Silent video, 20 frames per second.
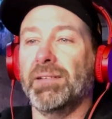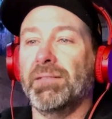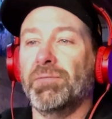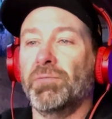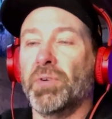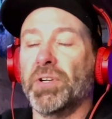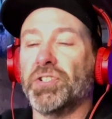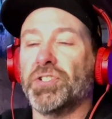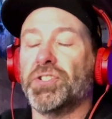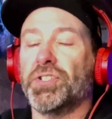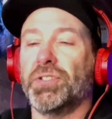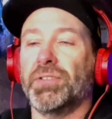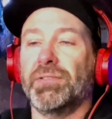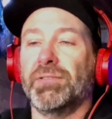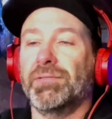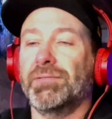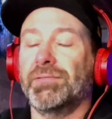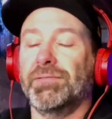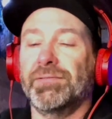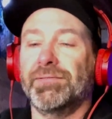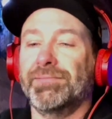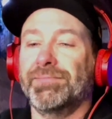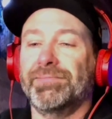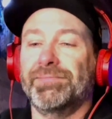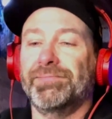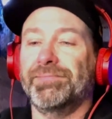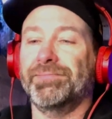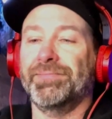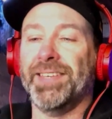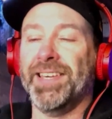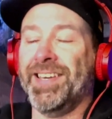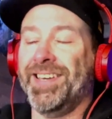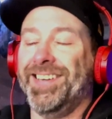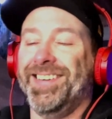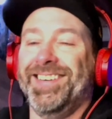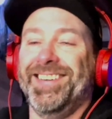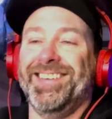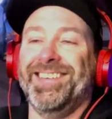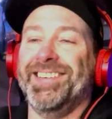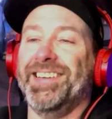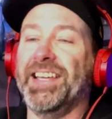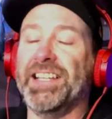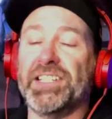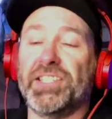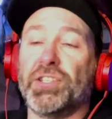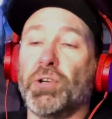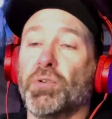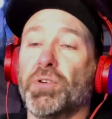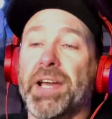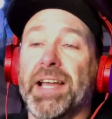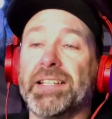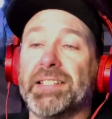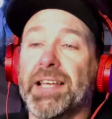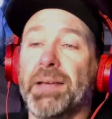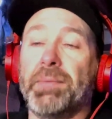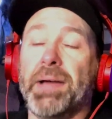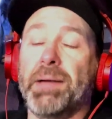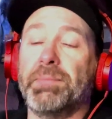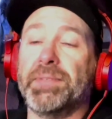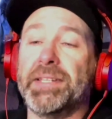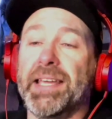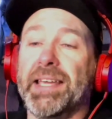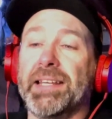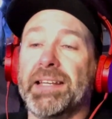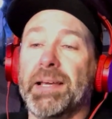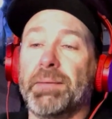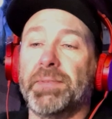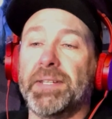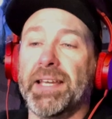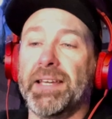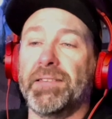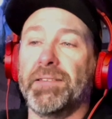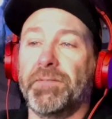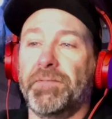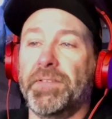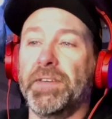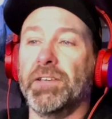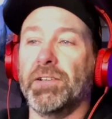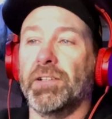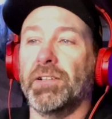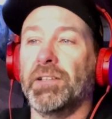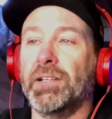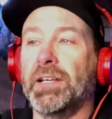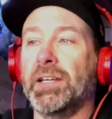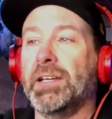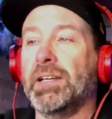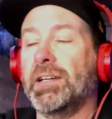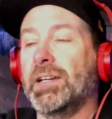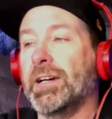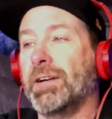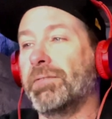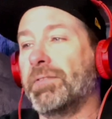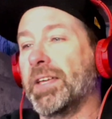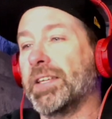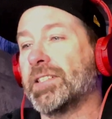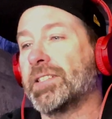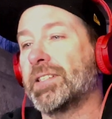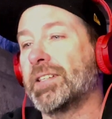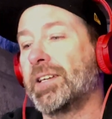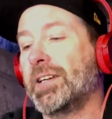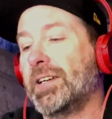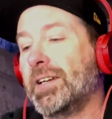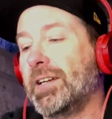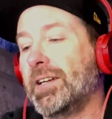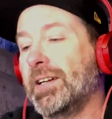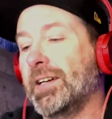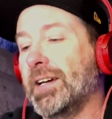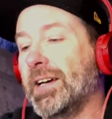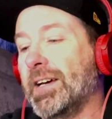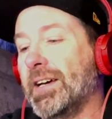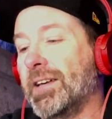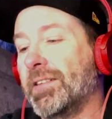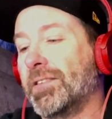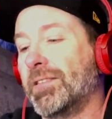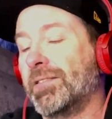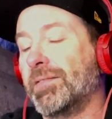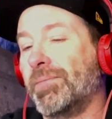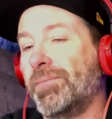which it's so nice. I'm digging the feel of this. And